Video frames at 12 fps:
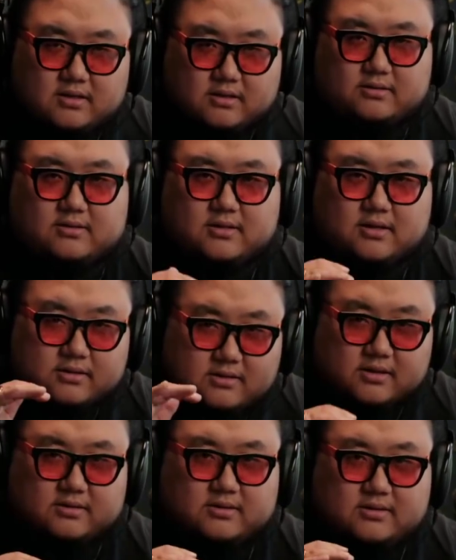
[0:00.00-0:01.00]
on.
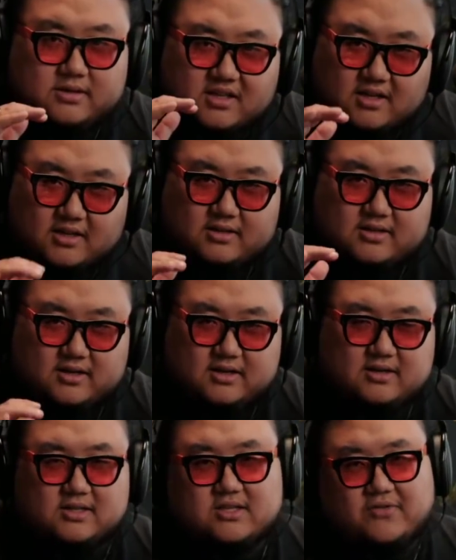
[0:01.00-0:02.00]

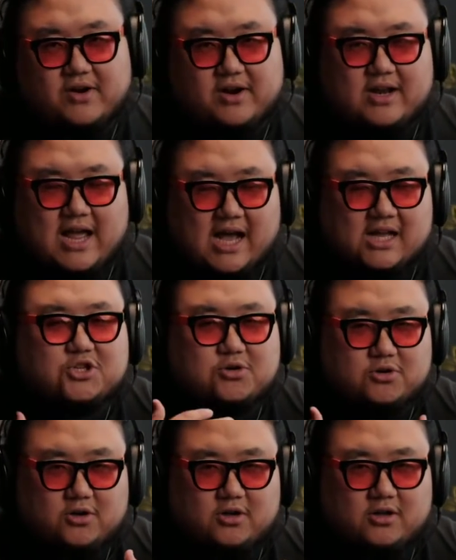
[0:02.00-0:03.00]
It's a very
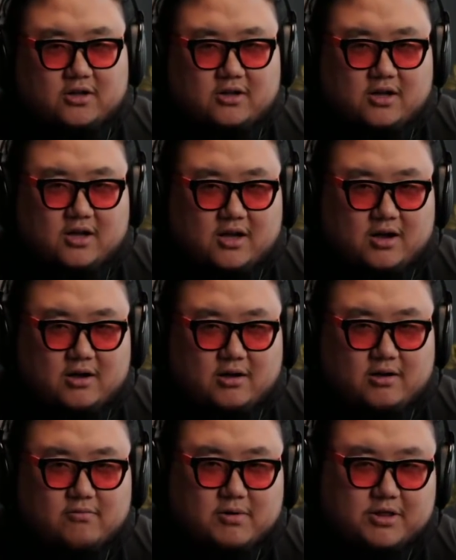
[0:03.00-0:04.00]
natural
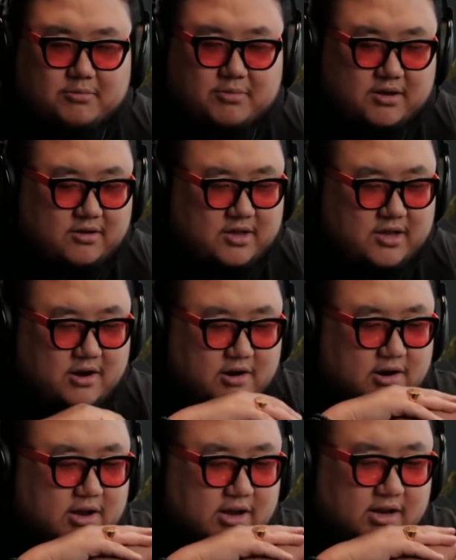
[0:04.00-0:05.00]
rhythm that you
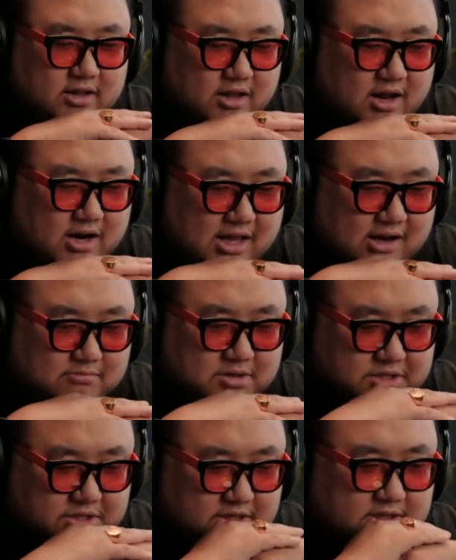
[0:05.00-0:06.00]
hear in a lot of
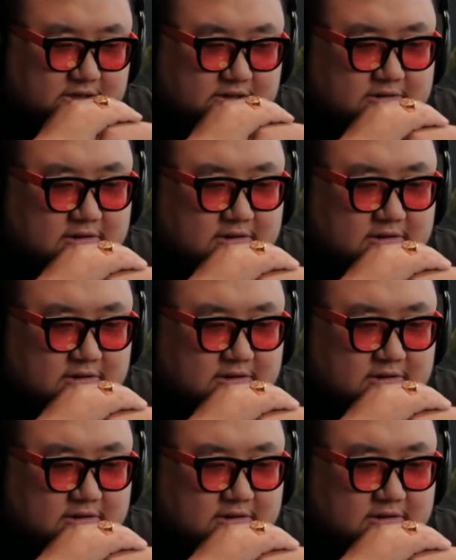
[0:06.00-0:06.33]
Latin music.